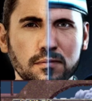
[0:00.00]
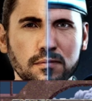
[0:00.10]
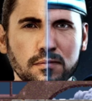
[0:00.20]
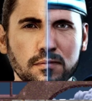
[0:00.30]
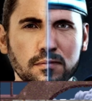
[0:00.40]

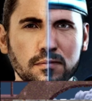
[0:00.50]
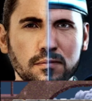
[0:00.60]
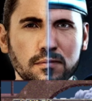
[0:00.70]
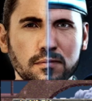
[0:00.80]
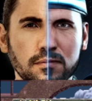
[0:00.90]

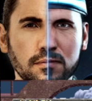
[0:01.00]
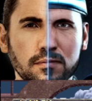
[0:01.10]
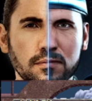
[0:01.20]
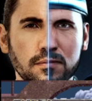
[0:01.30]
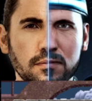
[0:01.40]

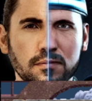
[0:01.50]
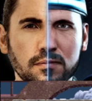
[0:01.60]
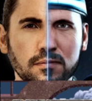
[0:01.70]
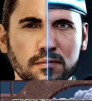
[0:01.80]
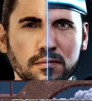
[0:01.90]

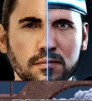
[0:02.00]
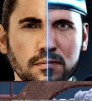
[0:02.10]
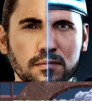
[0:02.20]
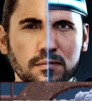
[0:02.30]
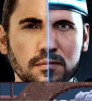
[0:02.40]

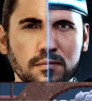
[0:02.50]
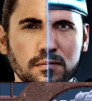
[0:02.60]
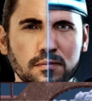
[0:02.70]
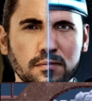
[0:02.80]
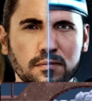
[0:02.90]

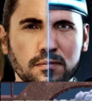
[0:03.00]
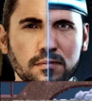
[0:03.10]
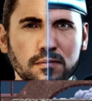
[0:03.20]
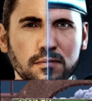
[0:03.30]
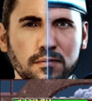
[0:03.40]

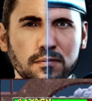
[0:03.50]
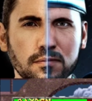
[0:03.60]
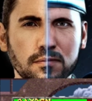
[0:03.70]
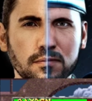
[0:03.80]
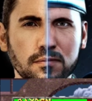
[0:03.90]

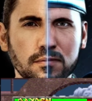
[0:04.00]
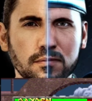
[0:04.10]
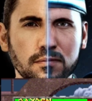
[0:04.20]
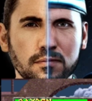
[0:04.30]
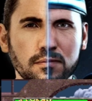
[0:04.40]

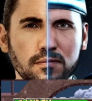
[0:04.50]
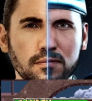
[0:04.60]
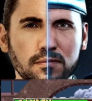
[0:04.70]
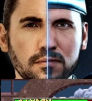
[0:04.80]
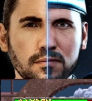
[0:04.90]

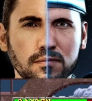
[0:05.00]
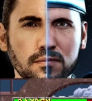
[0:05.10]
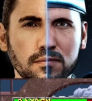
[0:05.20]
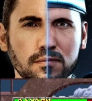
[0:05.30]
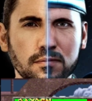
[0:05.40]

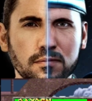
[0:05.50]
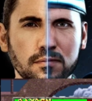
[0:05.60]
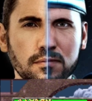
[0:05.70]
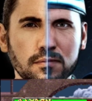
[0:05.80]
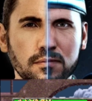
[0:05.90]

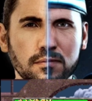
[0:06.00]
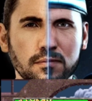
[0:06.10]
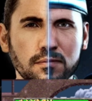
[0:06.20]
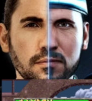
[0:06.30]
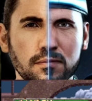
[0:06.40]

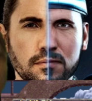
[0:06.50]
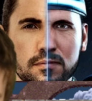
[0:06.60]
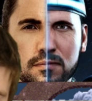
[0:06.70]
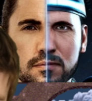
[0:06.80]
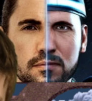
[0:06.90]

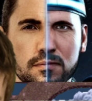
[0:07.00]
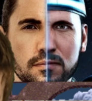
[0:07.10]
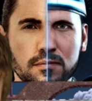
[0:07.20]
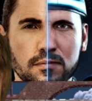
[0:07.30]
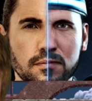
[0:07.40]

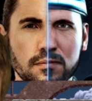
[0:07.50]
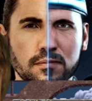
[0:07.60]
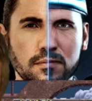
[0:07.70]
This person isn't speaking.